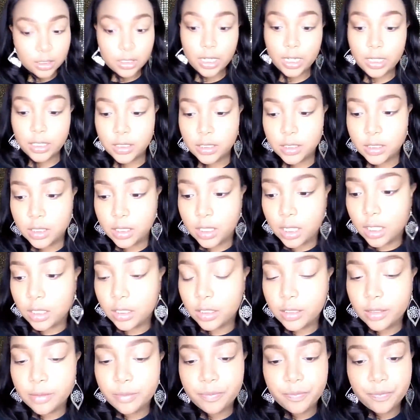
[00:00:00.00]
That's the
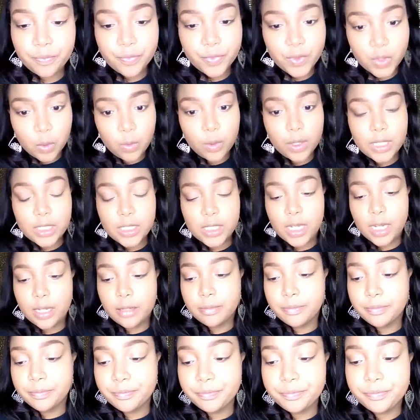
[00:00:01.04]
color,
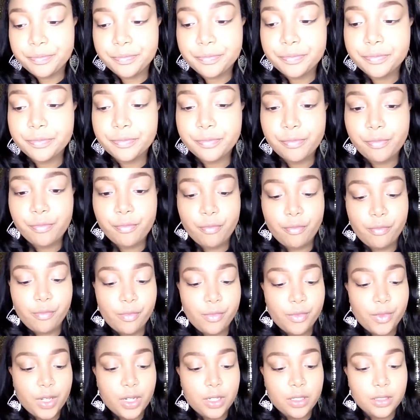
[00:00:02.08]
110.
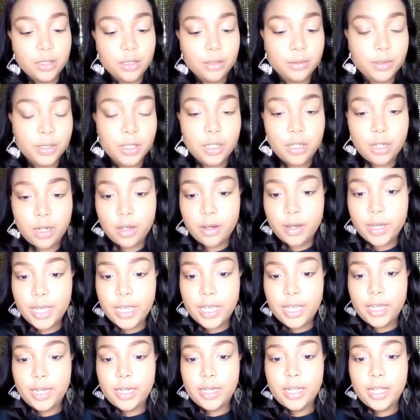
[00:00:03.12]
So I'm going to go
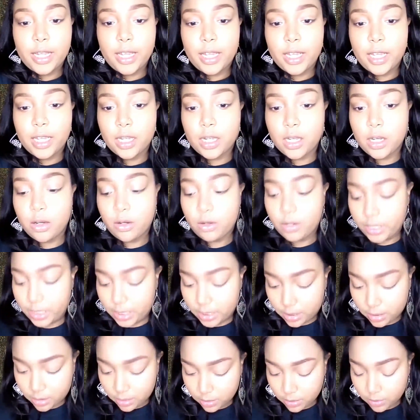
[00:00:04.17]
ahead and go
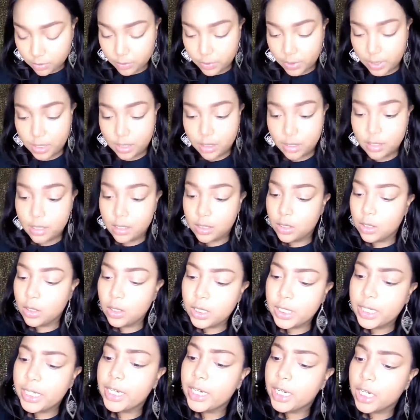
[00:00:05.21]
in with,
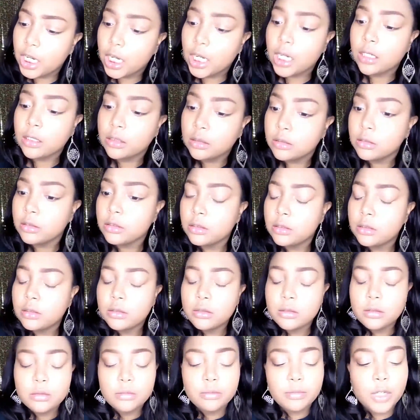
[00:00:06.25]
look here,
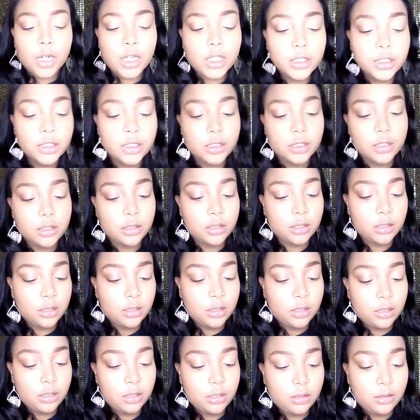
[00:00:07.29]
brush
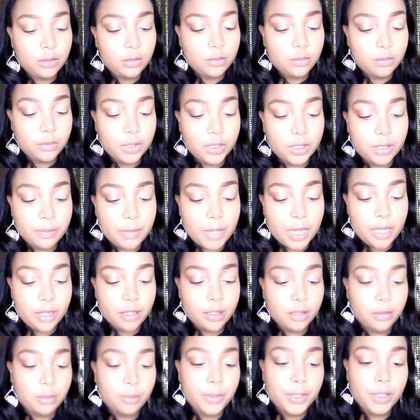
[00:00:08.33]
with my
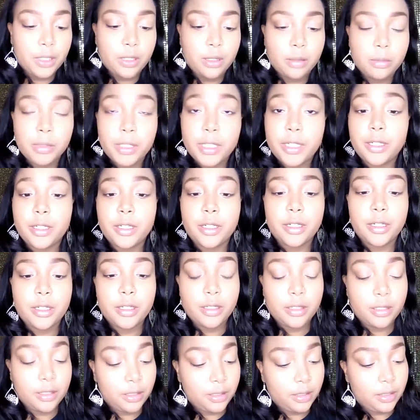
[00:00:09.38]
other beauty blender.
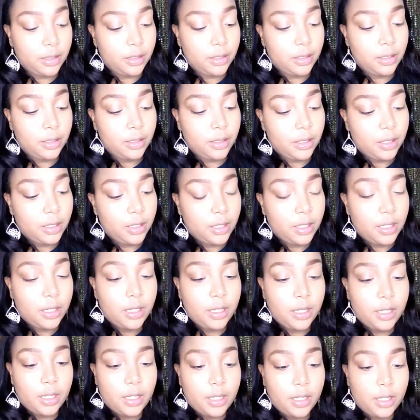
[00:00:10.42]

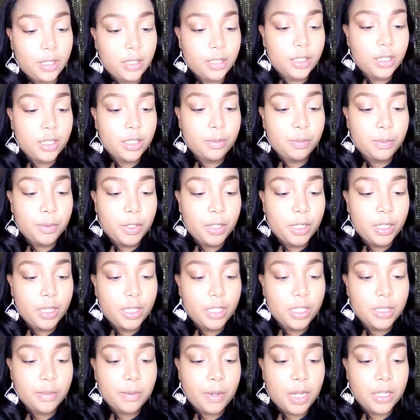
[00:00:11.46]
And just put it in
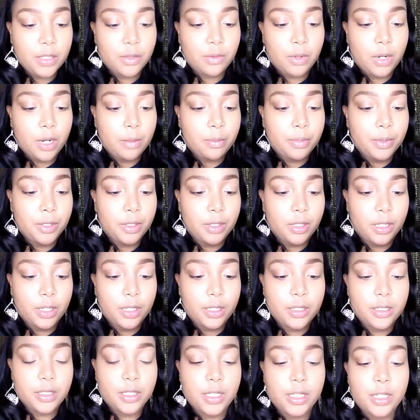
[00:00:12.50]
the spots where I put the
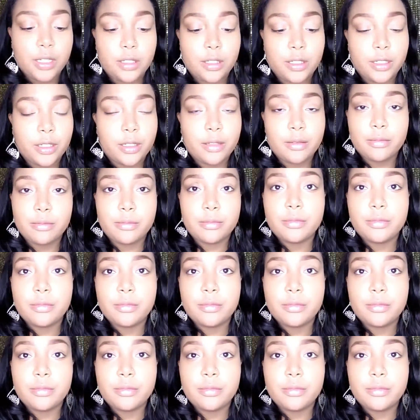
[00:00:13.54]
concealer.